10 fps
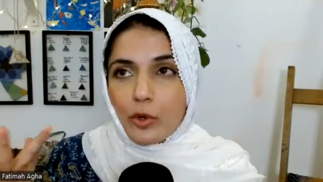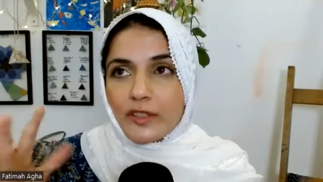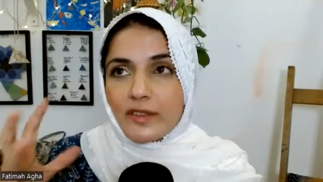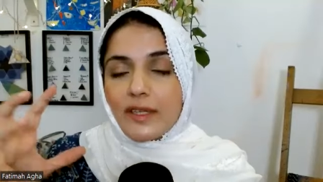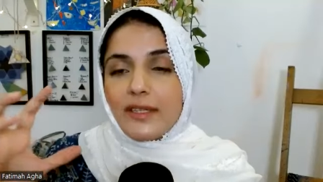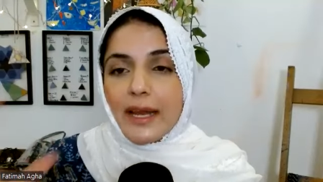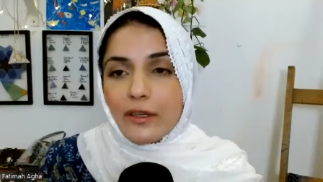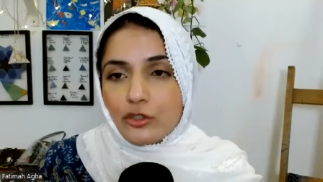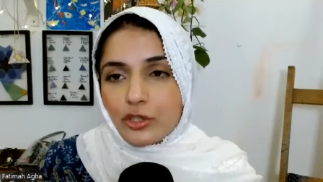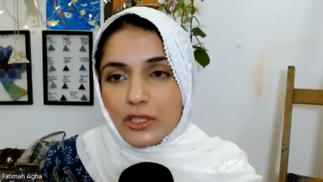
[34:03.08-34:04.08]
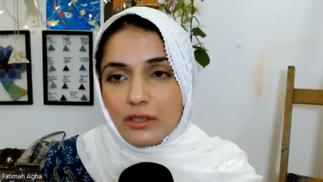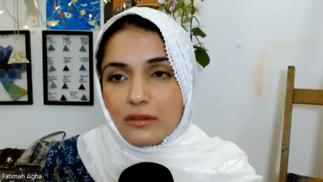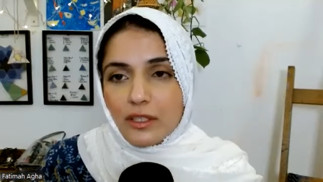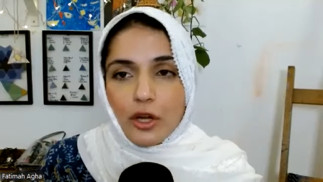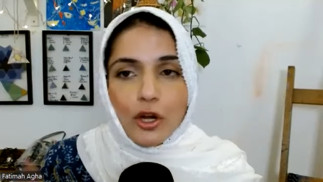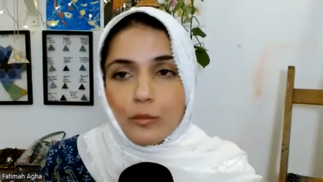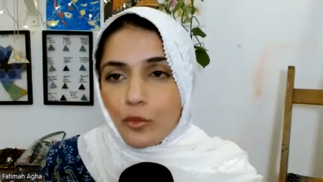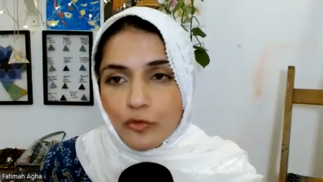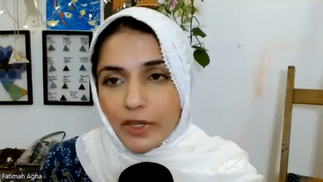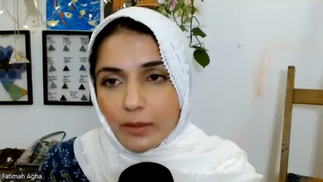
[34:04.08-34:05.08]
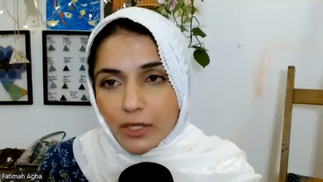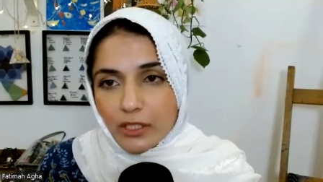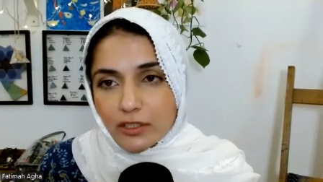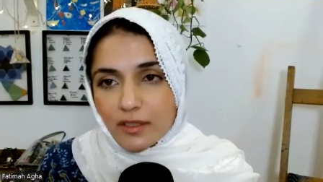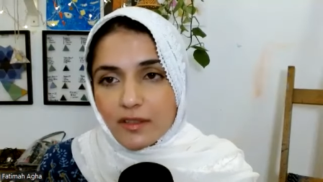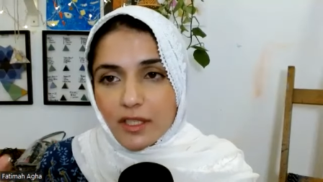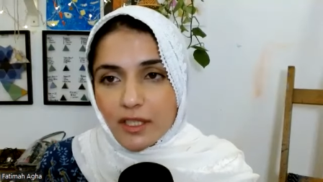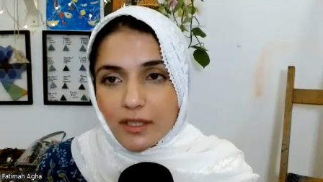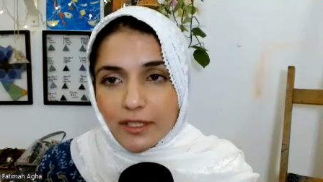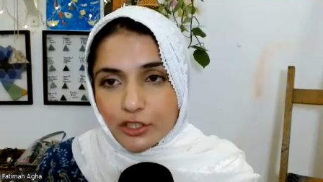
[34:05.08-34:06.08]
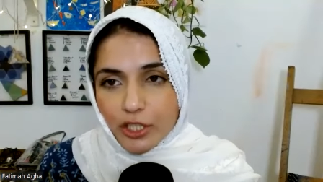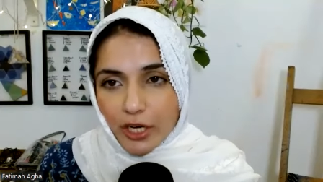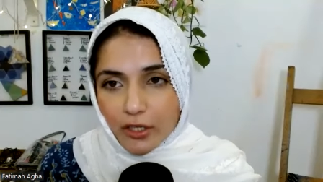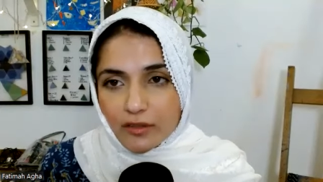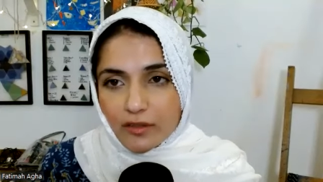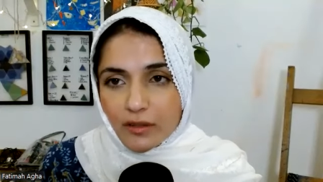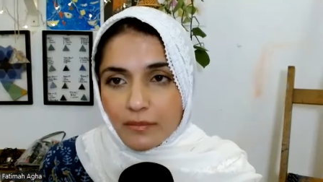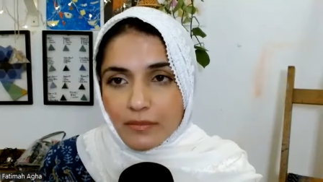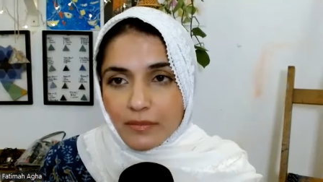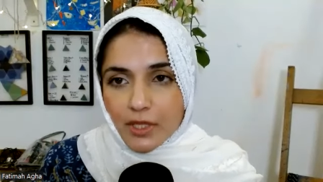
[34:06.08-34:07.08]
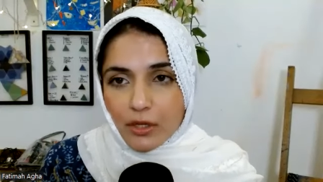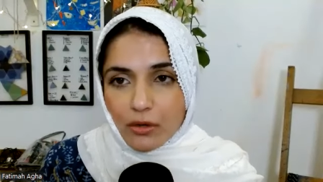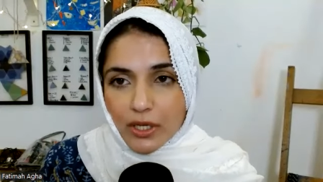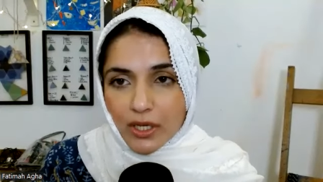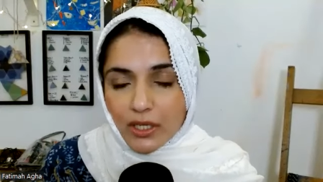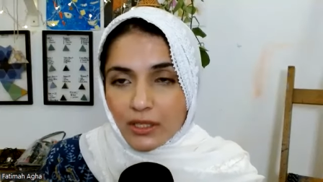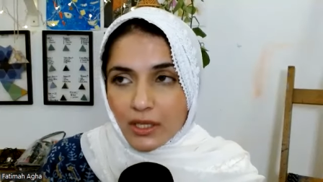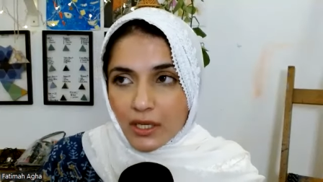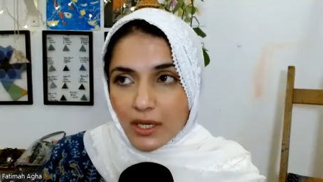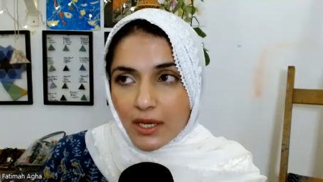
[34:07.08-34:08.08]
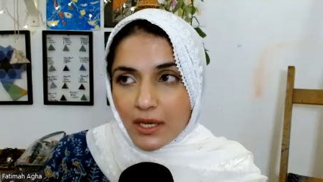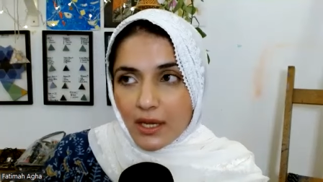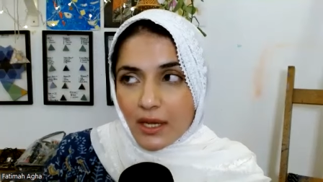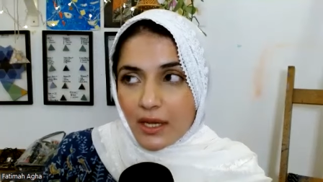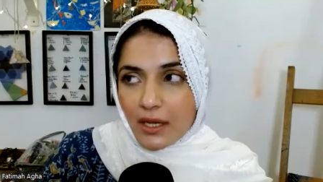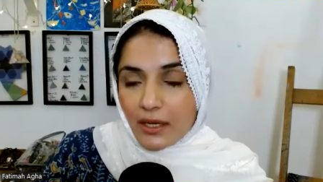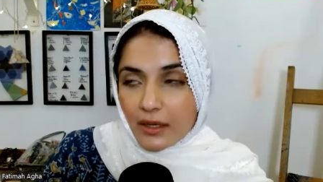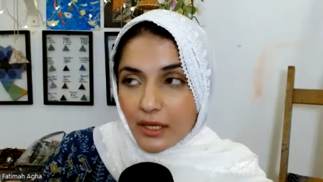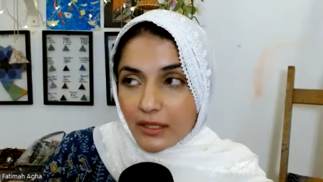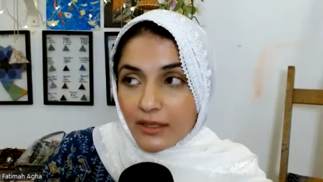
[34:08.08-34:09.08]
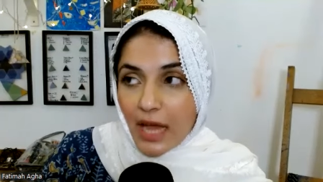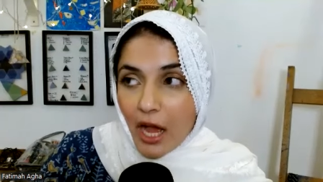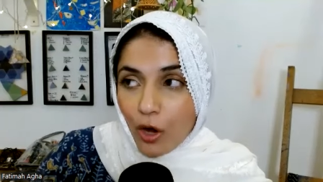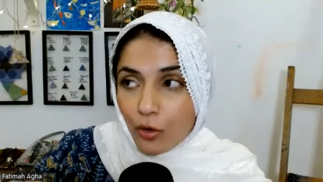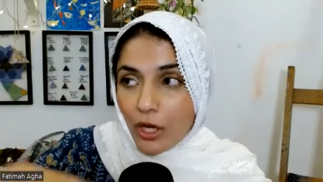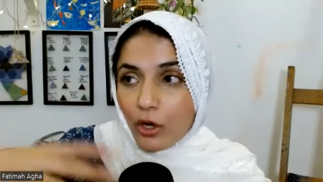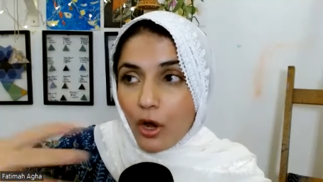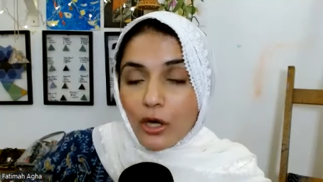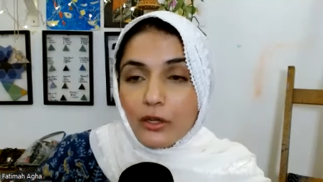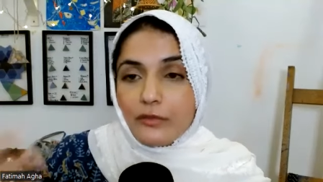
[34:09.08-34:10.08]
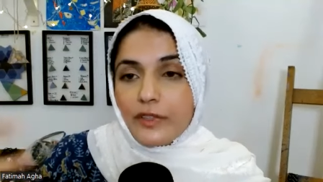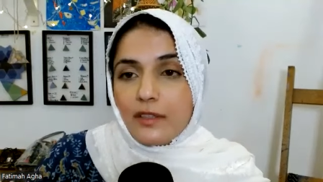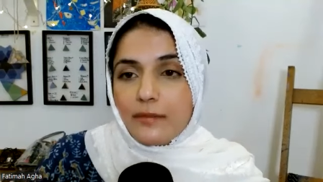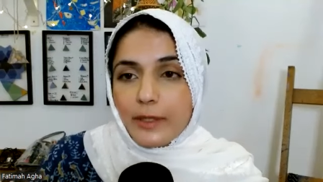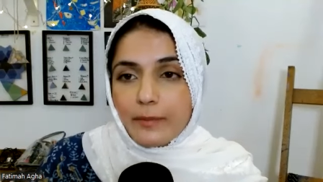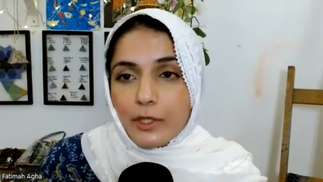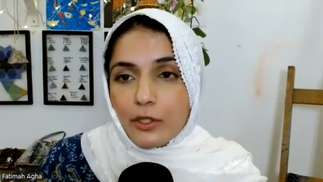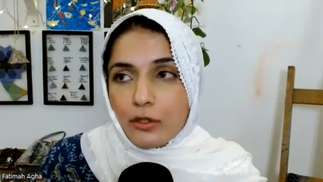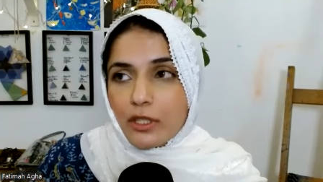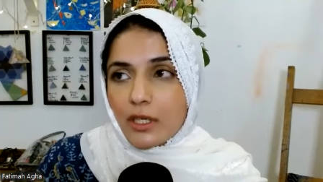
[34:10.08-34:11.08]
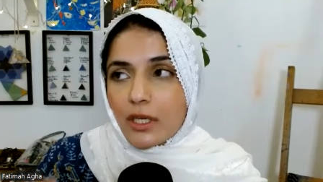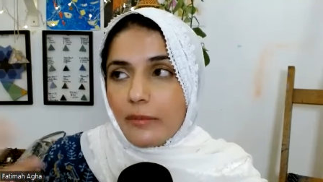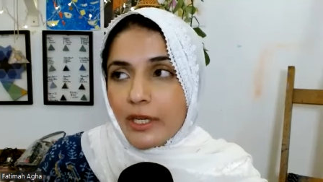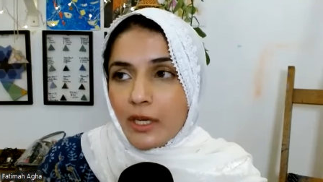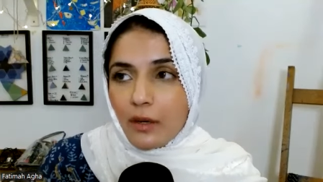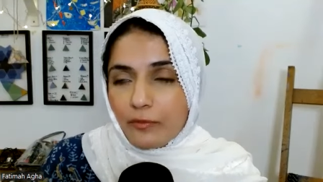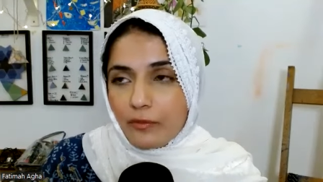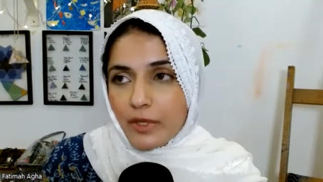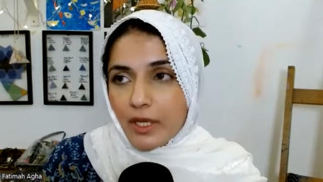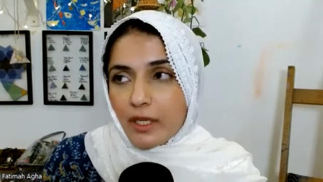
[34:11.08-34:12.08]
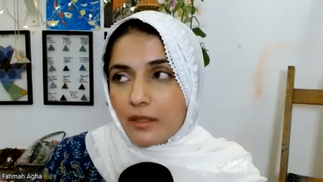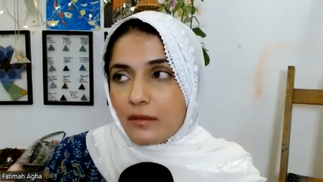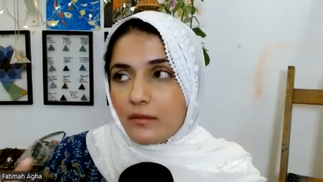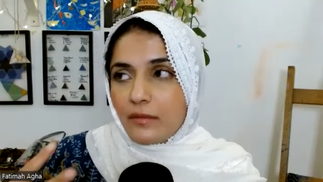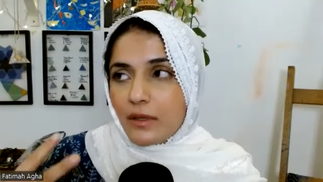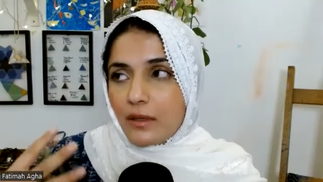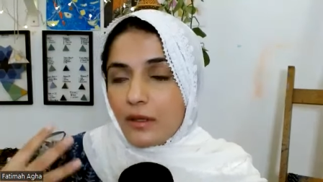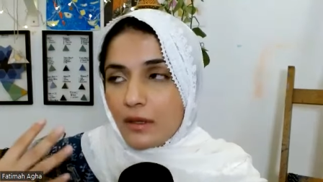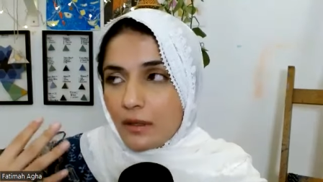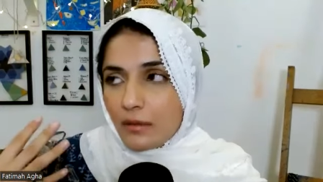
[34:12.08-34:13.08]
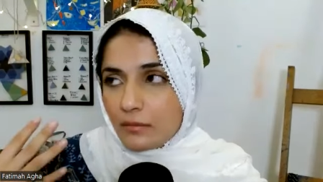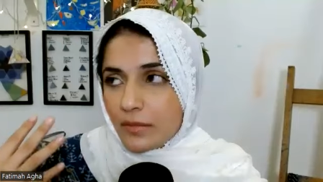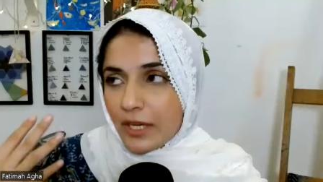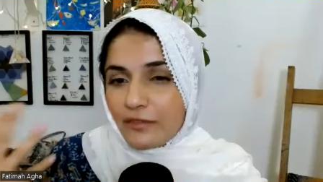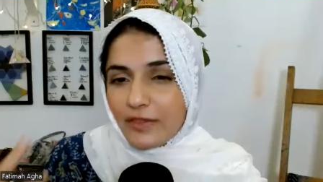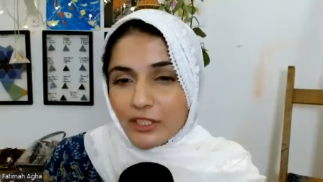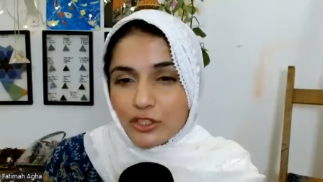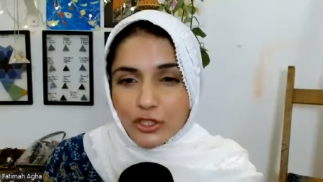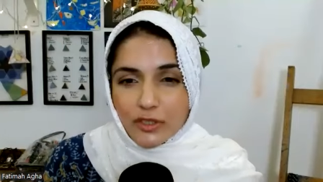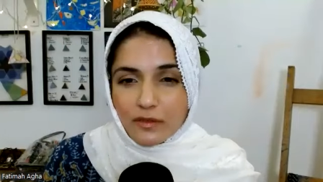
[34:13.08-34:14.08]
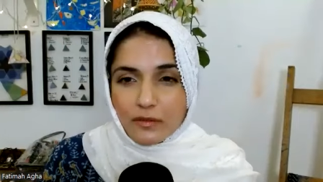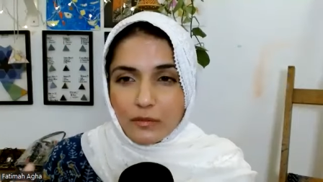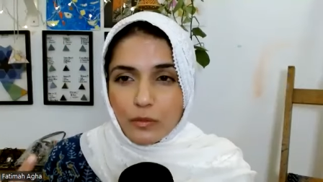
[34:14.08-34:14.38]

more sedentary. They're not moving much. They're sitting in their chairs. Okay. Now, a lot of these people, you know, they're coming up with um, adventurous